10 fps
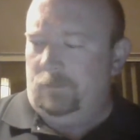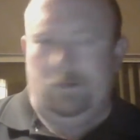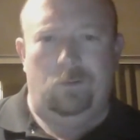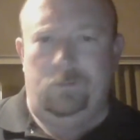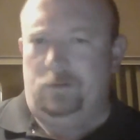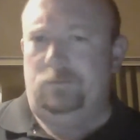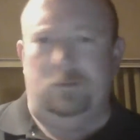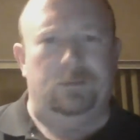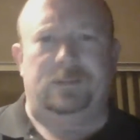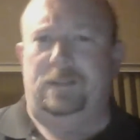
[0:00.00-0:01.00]
No,
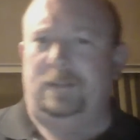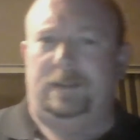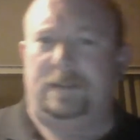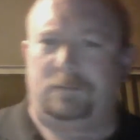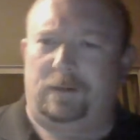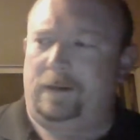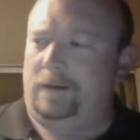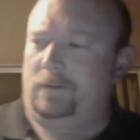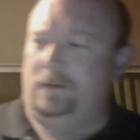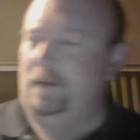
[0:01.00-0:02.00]
it's not the last brown
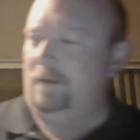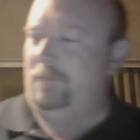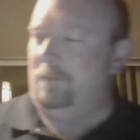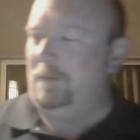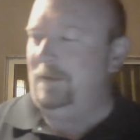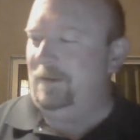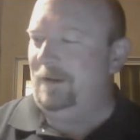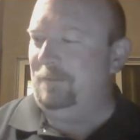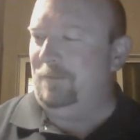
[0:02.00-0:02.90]
ale of the month. I